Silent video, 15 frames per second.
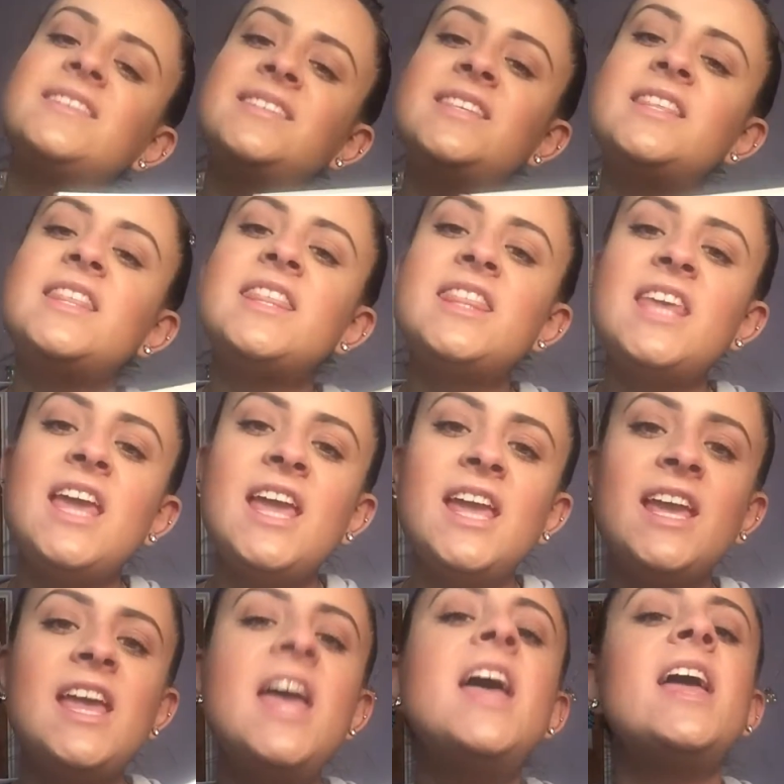next
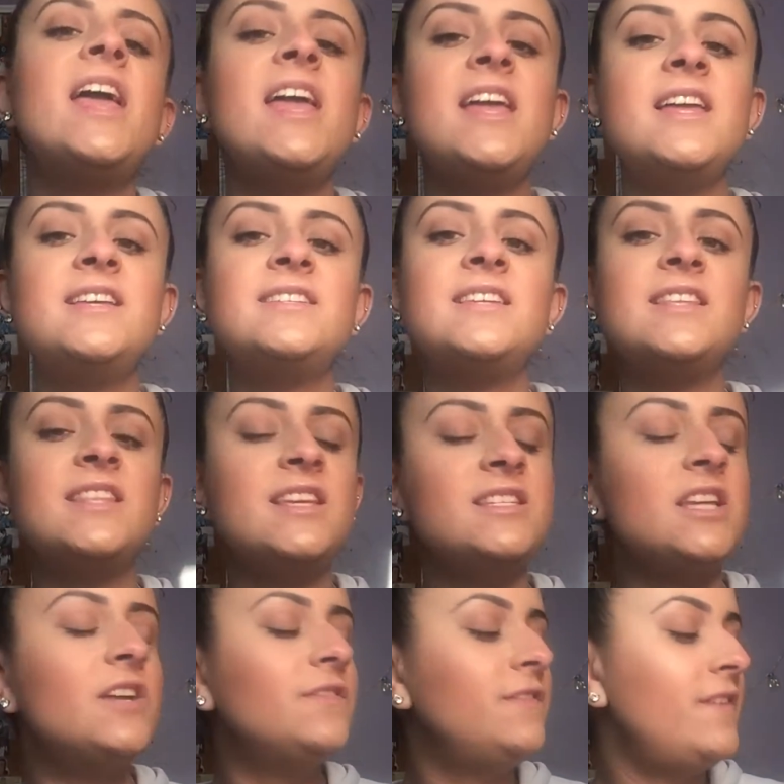thing is
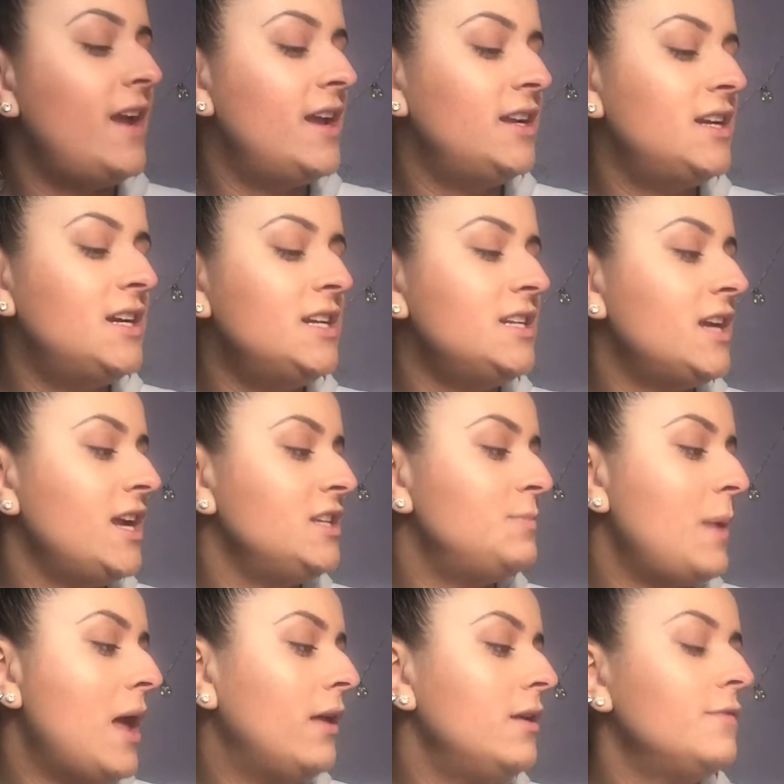this Havana Nights
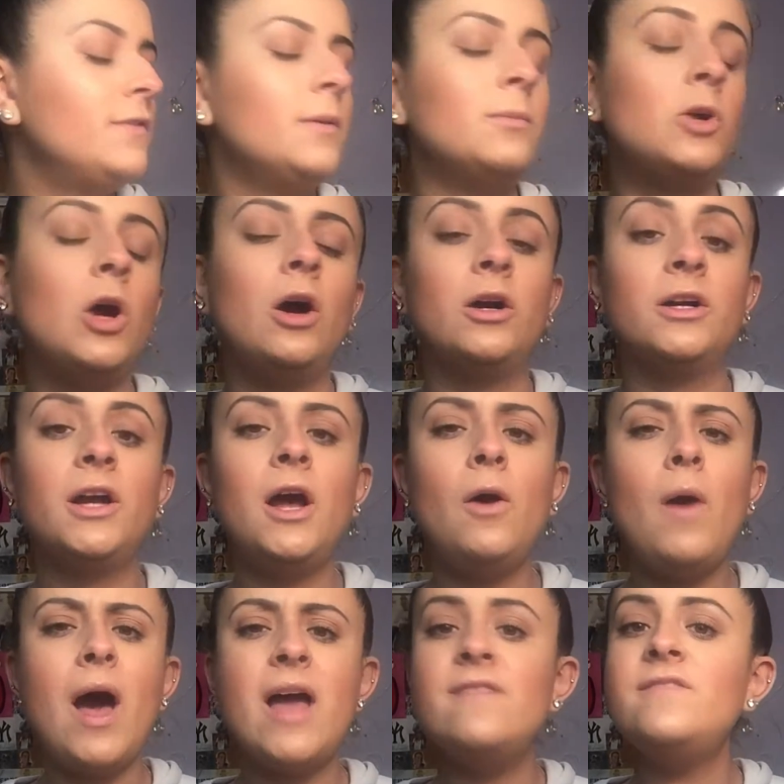palette from
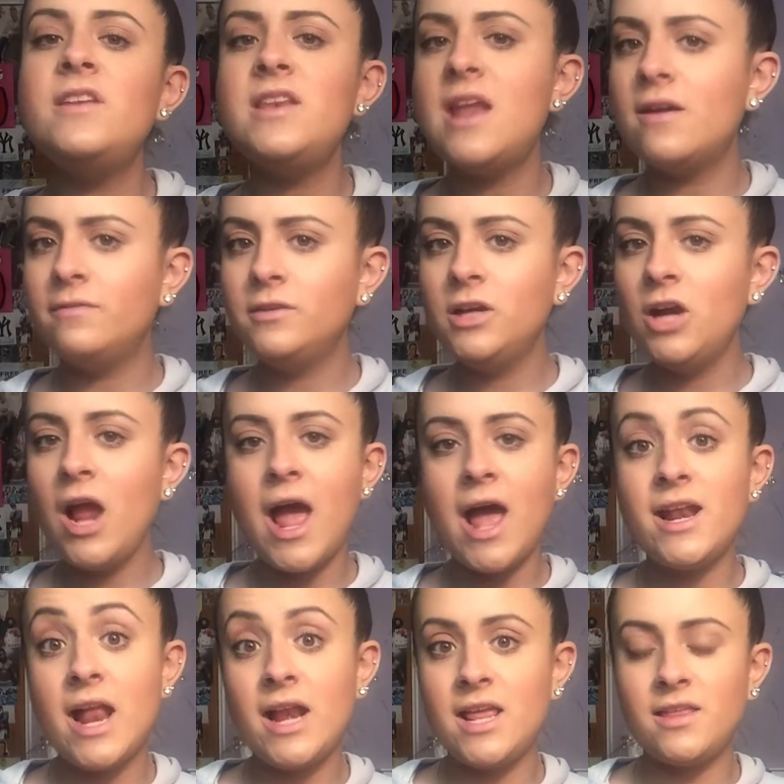Cargo. I've never
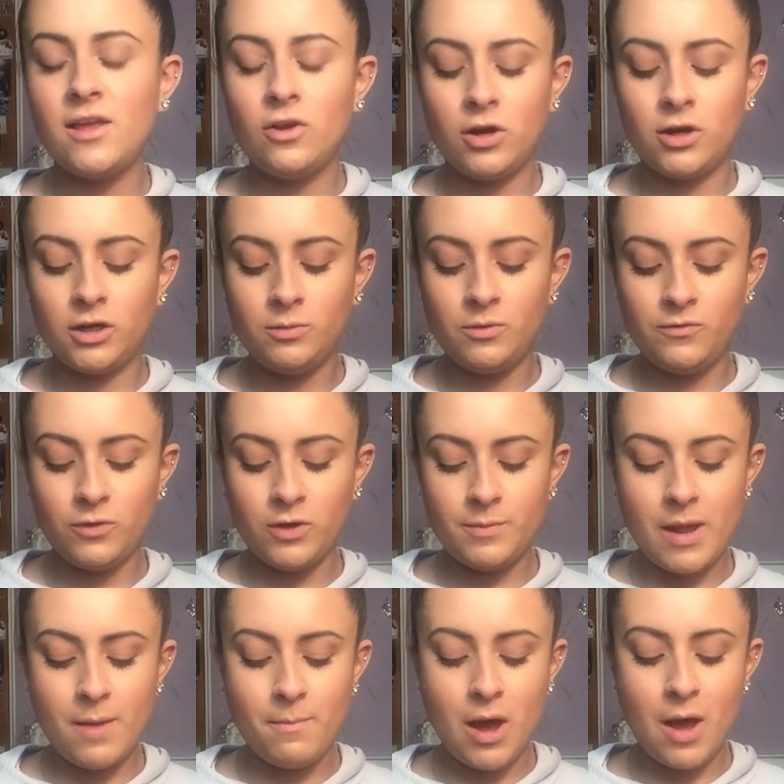had anything Cargo before.
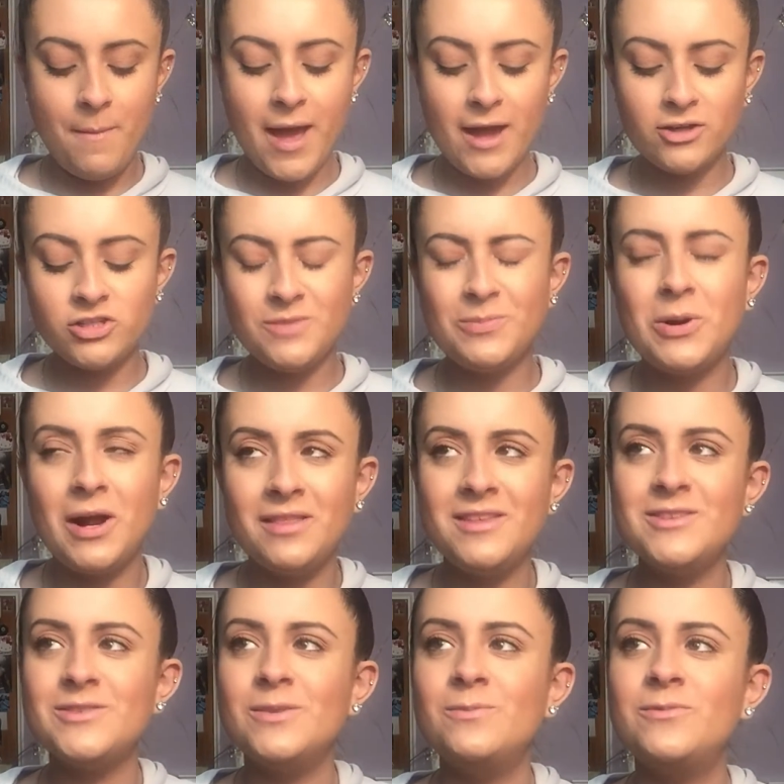My mom actually brought
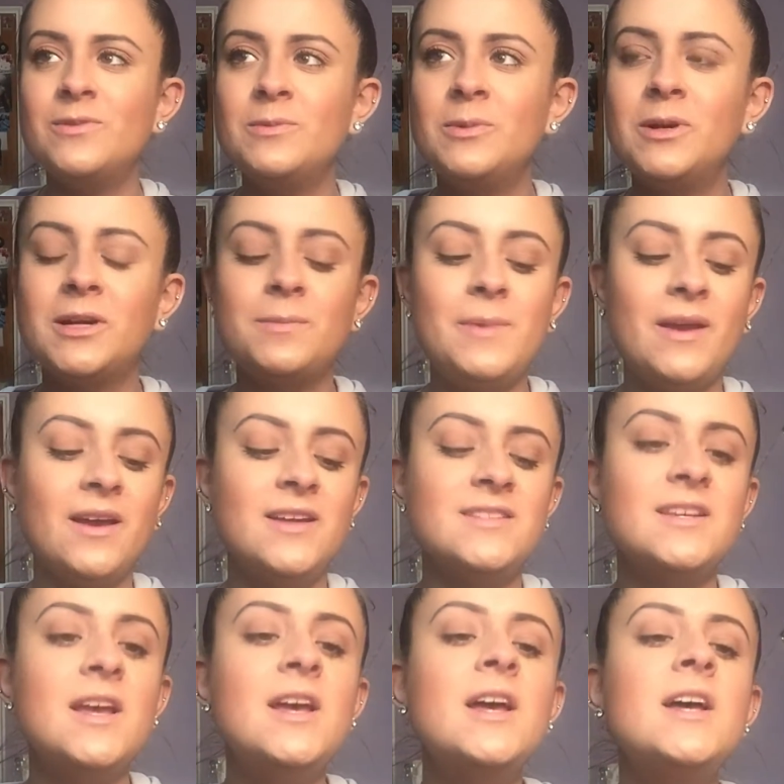this home from work
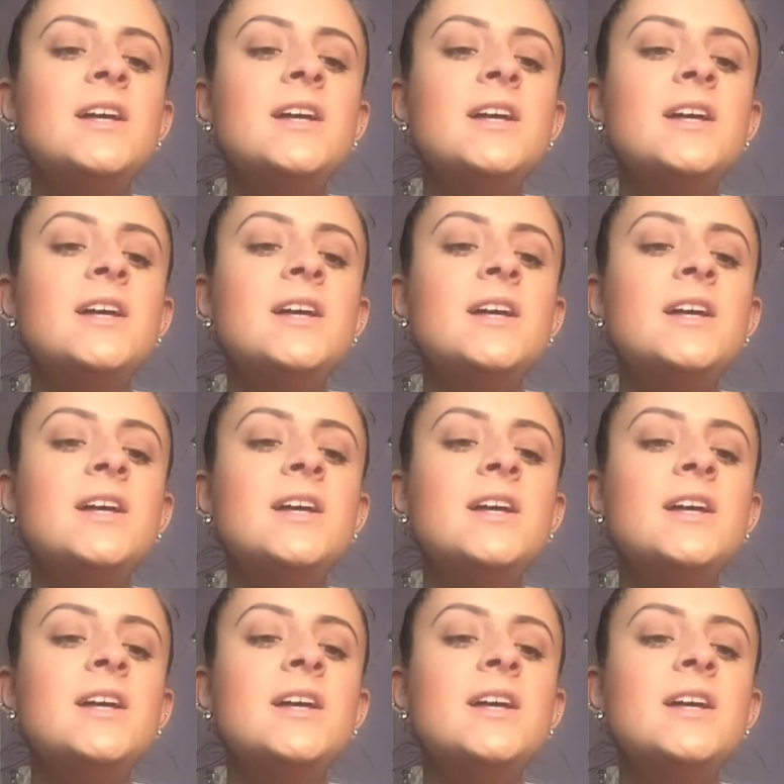because